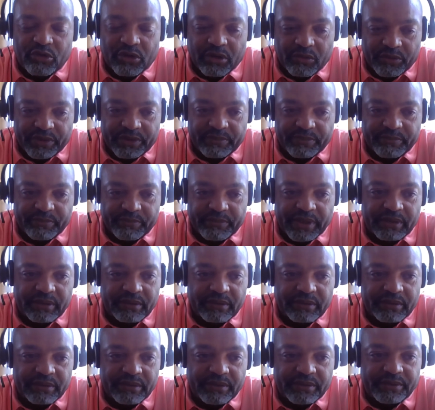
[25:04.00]
on board with me
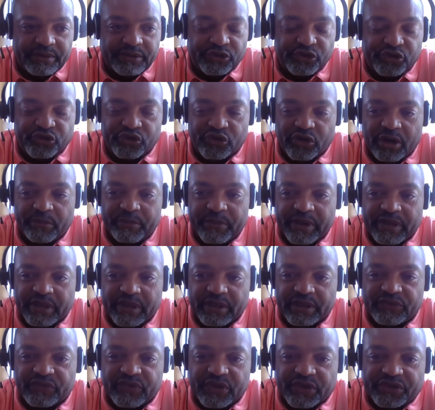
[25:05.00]
to join me
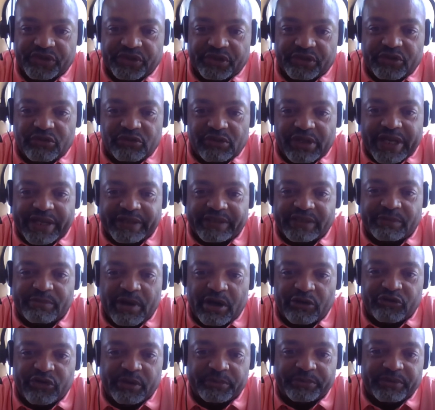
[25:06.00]
in this venture knew less
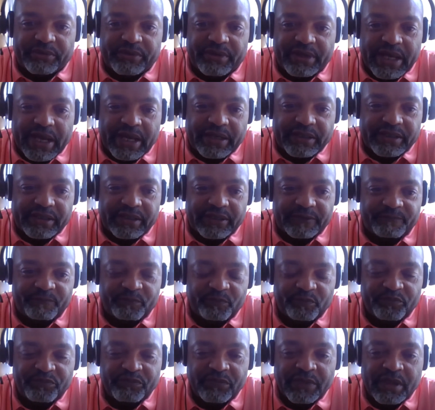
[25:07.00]
about crypto than I did.
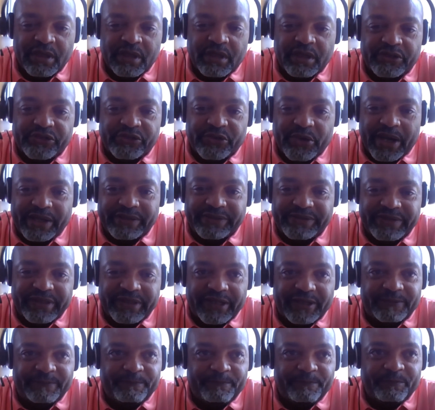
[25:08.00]
So I
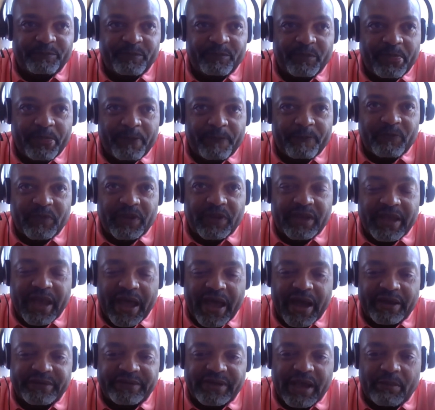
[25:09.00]
said,
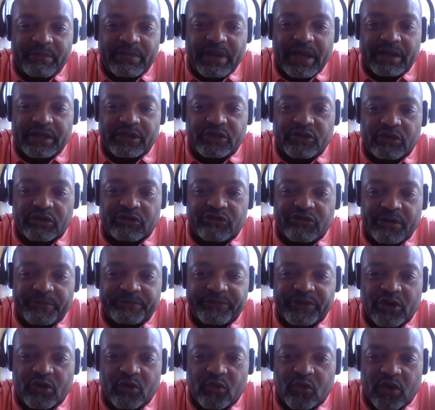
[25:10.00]
guys, I'm going to do a
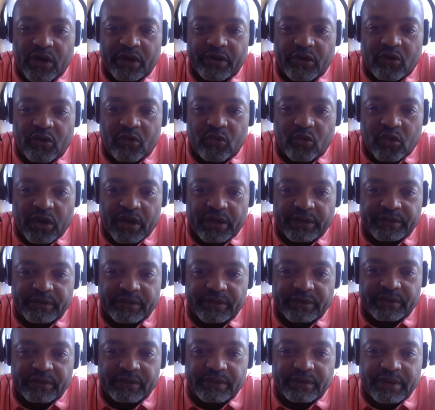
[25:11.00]
crypto 101
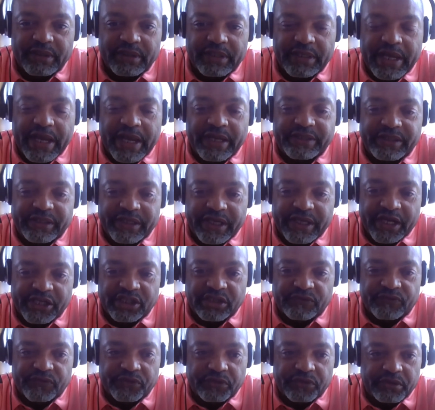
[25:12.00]

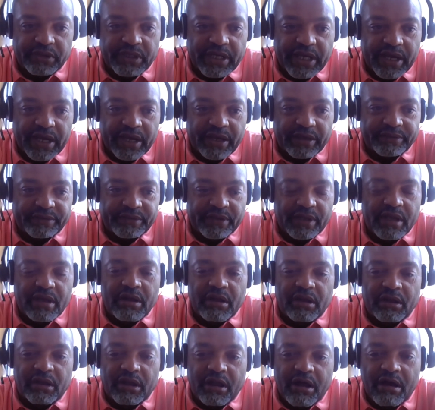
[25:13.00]
education for you guys.
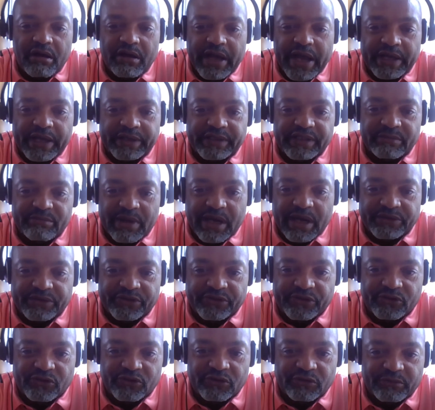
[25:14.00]
Log on to my
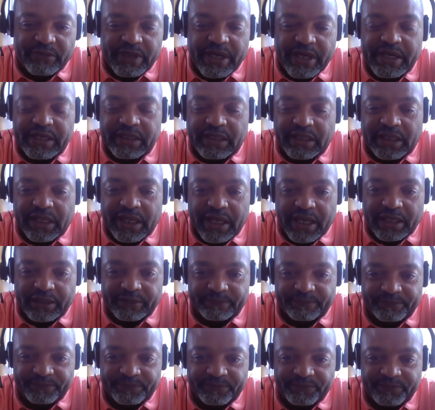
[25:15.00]
Zoom, 8 o'clock.
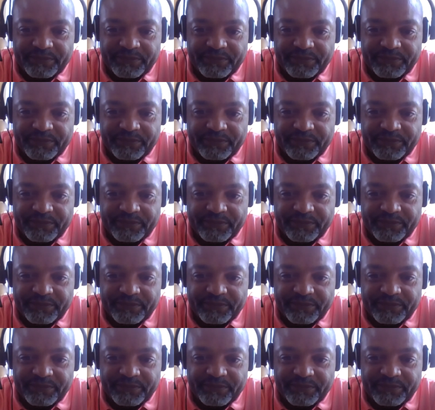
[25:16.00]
